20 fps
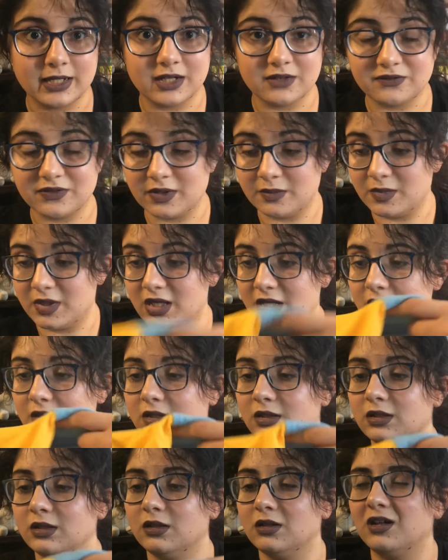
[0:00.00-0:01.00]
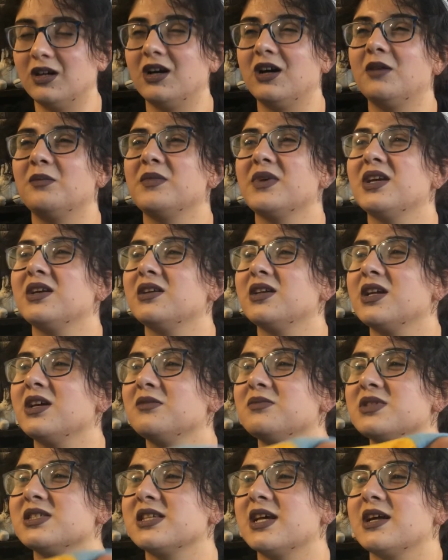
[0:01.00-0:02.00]
gonna fit me. Aw oh, man,
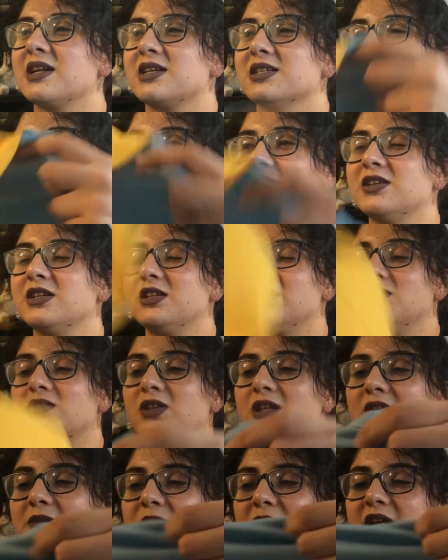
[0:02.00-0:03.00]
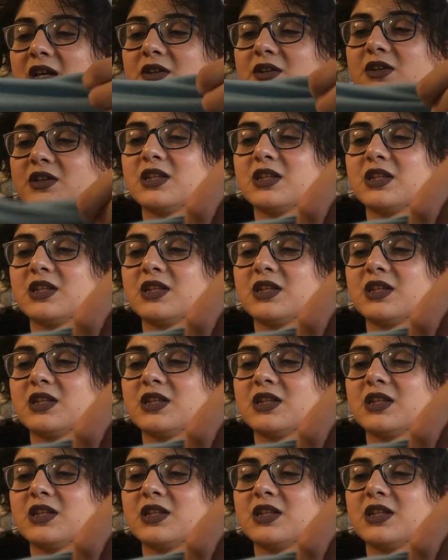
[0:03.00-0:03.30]
I'm sad because I already know that my other